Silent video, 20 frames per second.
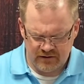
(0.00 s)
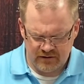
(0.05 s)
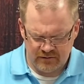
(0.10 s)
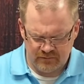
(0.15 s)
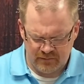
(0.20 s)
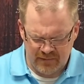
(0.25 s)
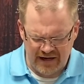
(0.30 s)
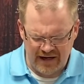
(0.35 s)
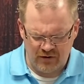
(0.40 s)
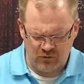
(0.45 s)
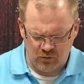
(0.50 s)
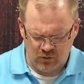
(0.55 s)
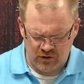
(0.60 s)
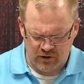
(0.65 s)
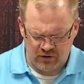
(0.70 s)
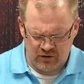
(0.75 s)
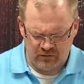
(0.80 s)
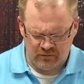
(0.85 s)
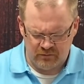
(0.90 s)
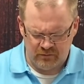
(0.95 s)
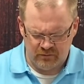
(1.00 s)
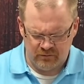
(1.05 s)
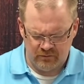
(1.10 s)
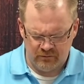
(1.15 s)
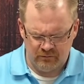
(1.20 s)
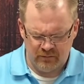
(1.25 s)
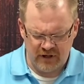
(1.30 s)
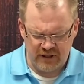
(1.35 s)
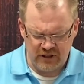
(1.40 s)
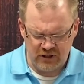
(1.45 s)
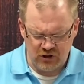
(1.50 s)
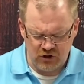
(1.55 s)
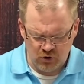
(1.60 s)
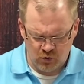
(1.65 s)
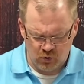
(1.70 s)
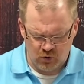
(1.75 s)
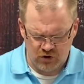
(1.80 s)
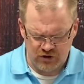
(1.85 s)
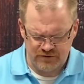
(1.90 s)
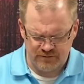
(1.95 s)
my will, but
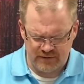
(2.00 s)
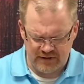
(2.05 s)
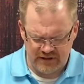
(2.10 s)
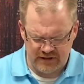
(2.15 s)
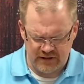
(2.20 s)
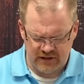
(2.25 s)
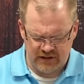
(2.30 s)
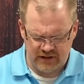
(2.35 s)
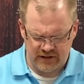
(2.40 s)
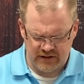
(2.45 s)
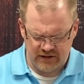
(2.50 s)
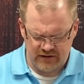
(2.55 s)
yours be done.